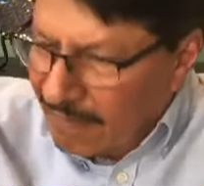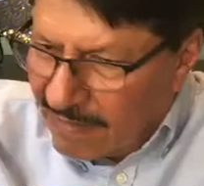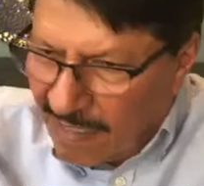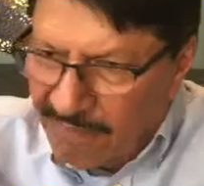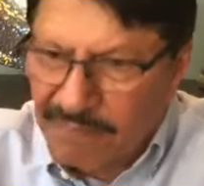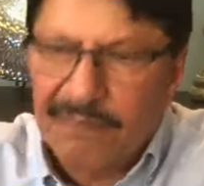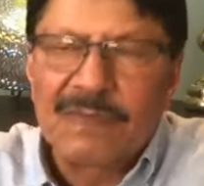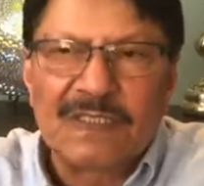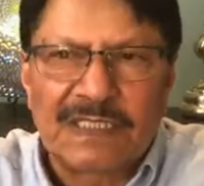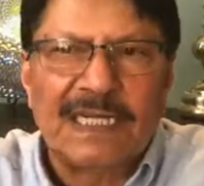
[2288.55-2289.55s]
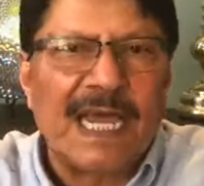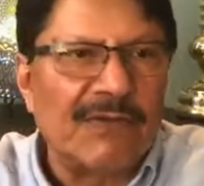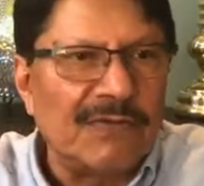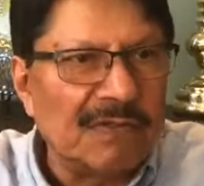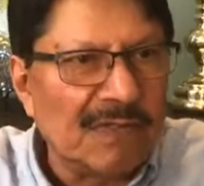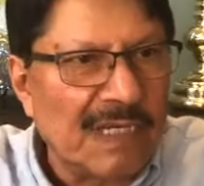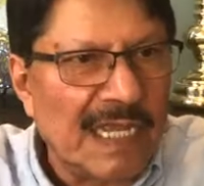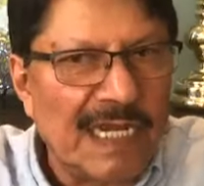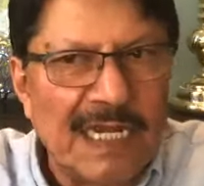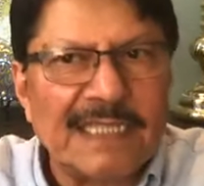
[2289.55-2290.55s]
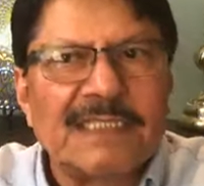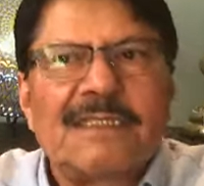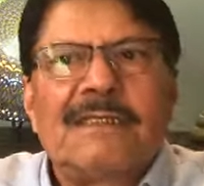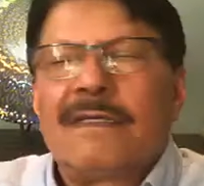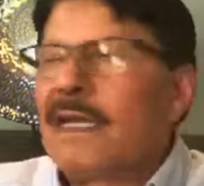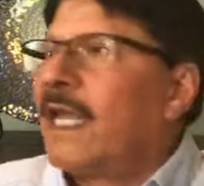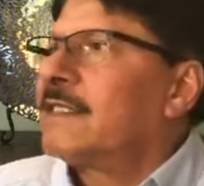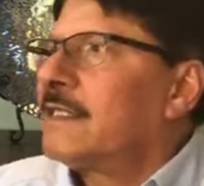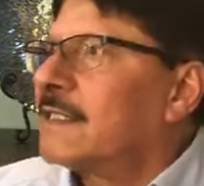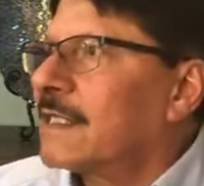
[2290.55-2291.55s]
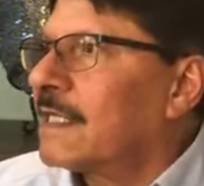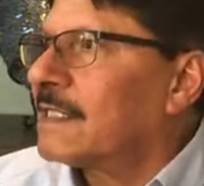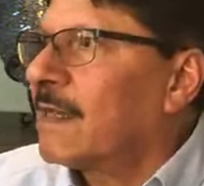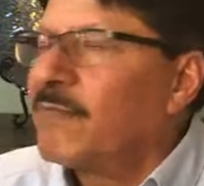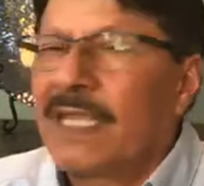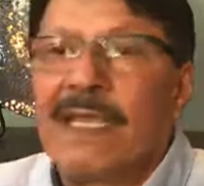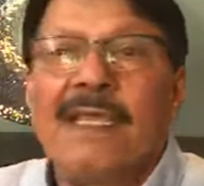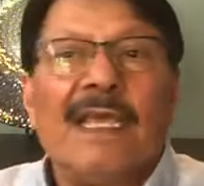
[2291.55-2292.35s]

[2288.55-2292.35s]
come, sit down and let's discuss something.